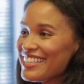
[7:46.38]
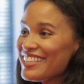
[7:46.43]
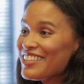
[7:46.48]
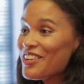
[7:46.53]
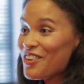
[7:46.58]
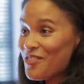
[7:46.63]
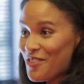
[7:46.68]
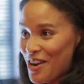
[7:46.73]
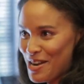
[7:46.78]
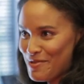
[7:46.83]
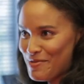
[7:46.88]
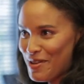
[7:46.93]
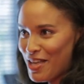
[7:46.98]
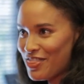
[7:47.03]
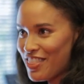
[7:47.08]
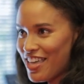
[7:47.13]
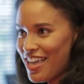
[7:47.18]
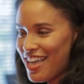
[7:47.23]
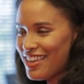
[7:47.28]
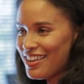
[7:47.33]
You're right
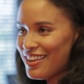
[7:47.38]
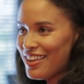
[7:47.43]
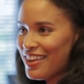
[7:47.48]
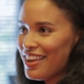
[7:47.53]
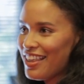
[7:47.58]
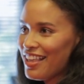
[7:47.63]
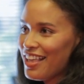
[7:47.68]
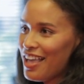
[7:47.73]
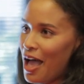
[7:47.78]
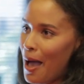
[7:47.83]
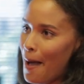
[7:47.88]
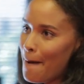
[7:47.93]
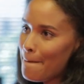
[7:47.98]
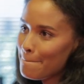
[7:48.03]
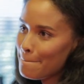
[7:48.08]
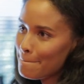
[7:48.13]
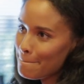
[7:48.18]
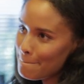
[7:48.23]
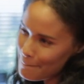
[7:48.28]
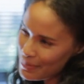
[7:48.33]
about that. Yeah.
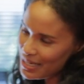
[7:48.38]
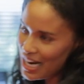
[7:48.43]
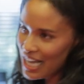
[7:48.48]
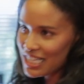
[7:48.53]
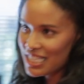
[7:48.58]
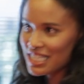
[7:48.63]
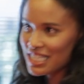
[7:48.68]
But I